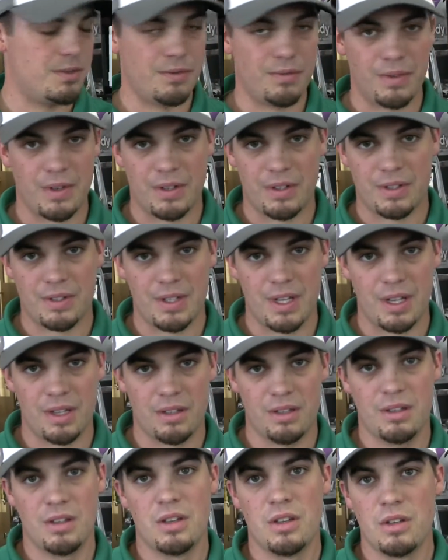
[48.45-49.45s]
from Ferris
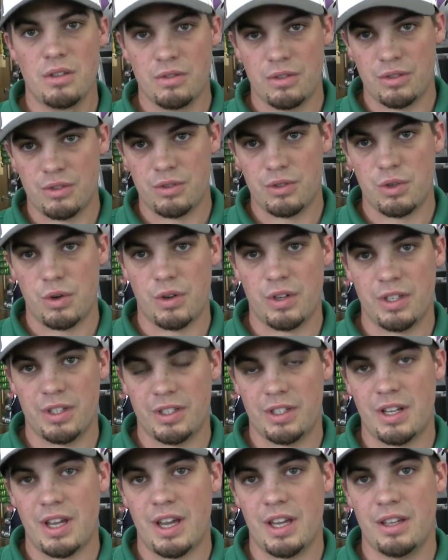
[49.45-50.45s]
State, just
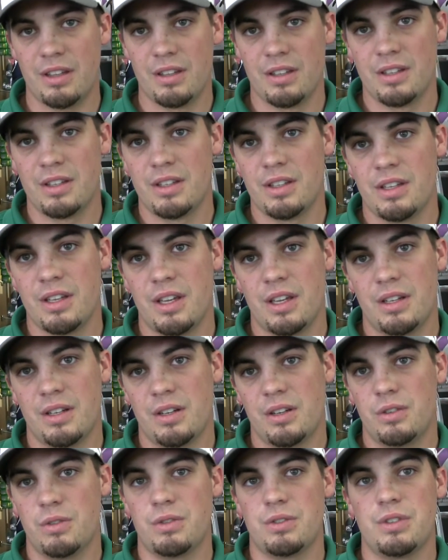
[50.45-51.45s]
Jordan and I, and
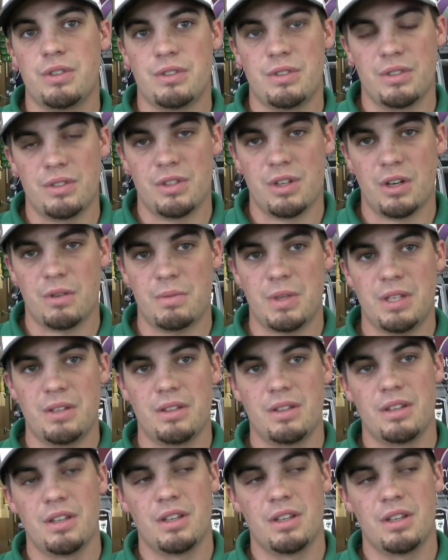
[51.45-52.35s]
our new assistant Jeremy.